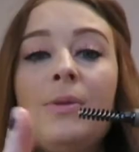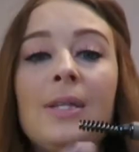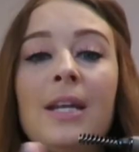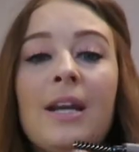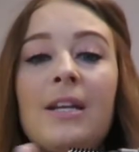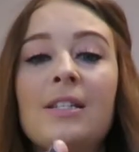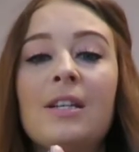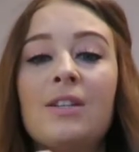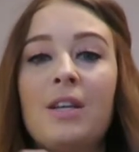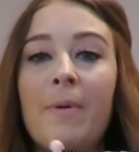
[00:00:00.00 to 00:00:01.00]
using an
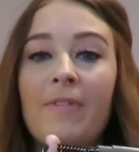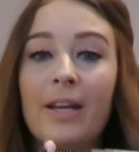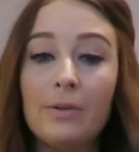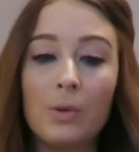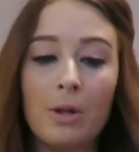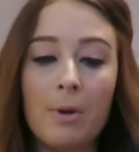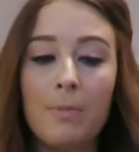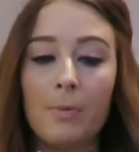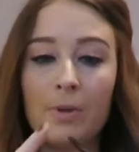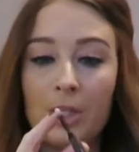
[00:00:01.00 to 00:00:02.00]
Anastasia Beverly Hills one at the
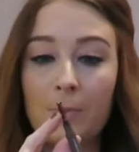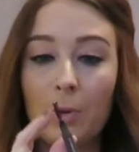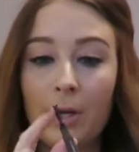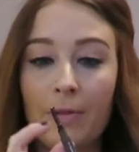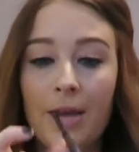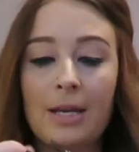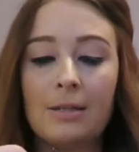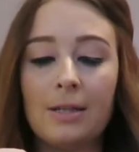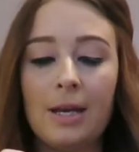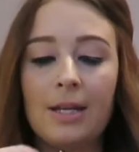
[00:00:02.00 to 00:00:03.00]
moment with a spoolie on the
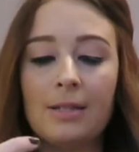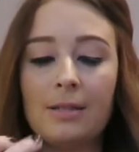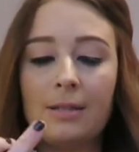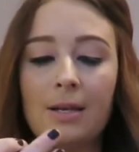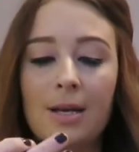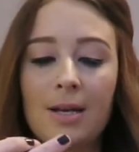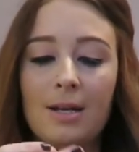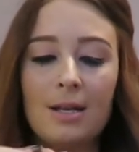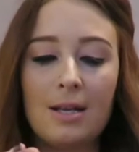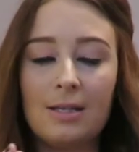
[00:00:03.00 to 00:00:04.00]
end, and it's
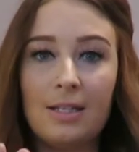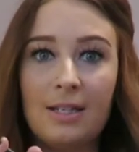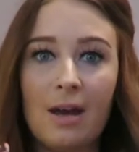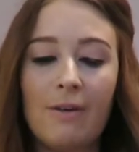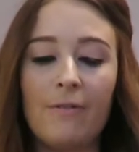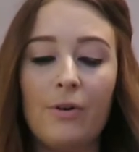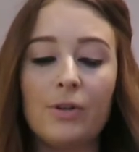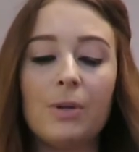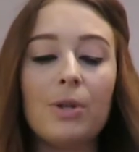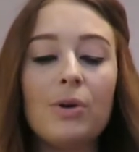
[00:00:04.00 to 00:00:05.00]
to die for.
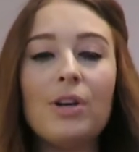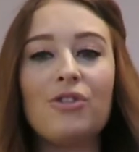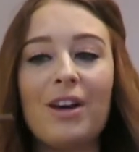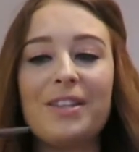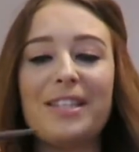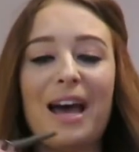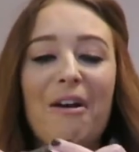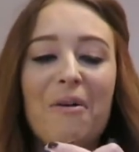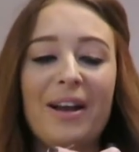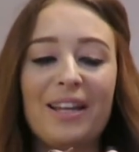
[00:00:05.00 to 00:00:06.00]
So I thought I'd try this
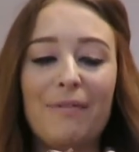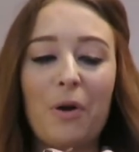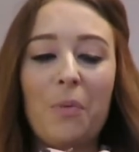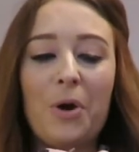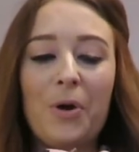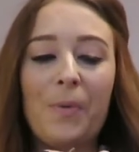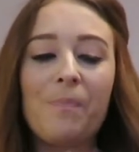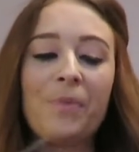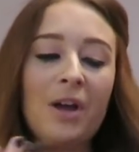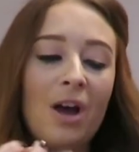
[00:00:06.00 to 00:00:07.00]
out and give it a
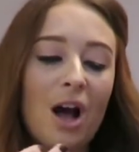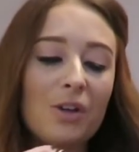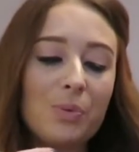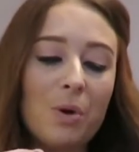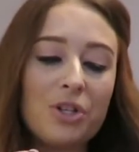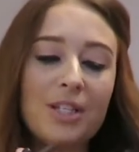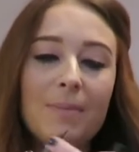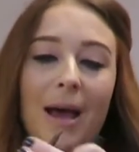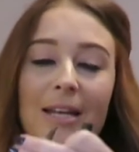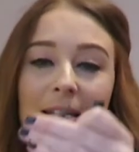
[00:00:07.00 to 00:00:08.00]
whirl. I'll swatch this
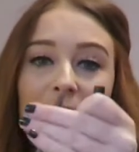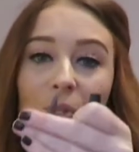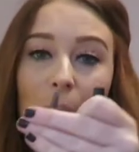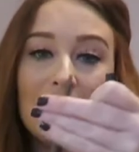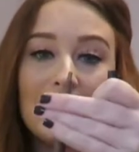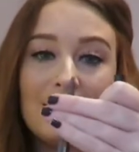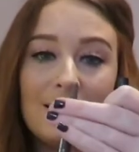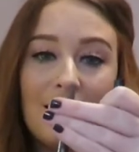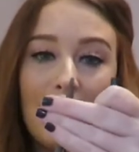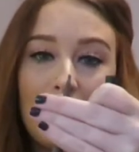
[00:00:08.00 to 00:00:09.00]
on my hand. It's a
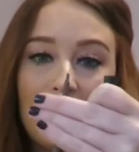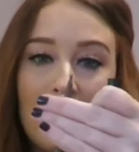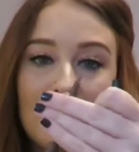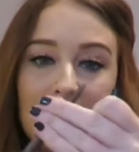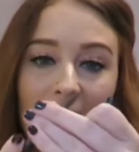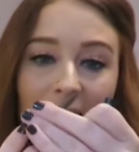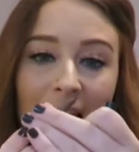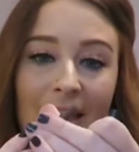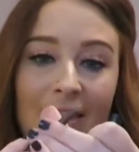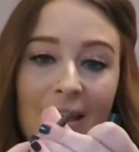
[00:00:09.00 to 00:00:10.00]
twist applicator
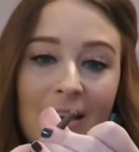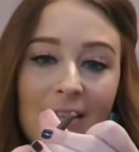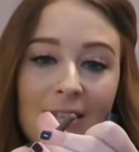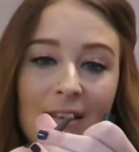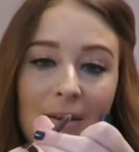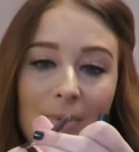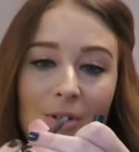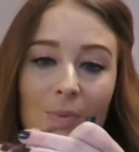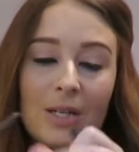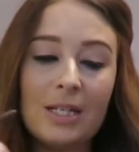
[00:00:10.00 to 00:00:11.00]
like this. Let me
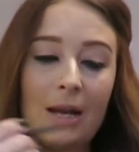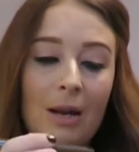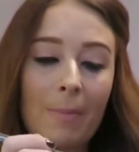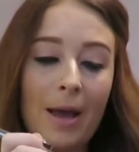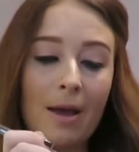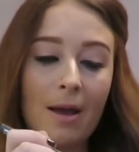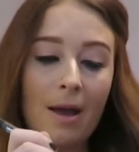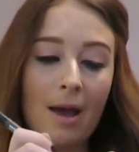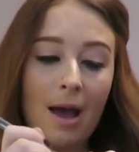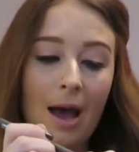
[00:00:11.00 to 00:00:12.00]
just wind it down a little bit.
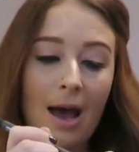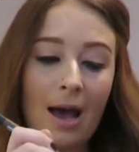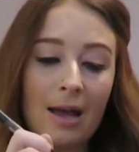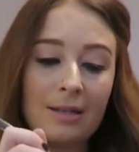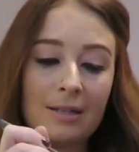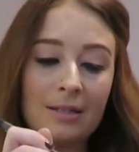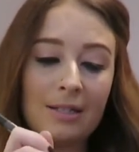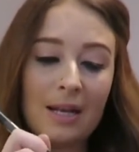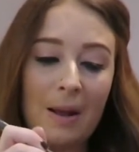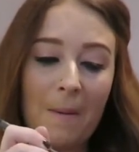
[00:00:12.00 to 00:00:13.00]
And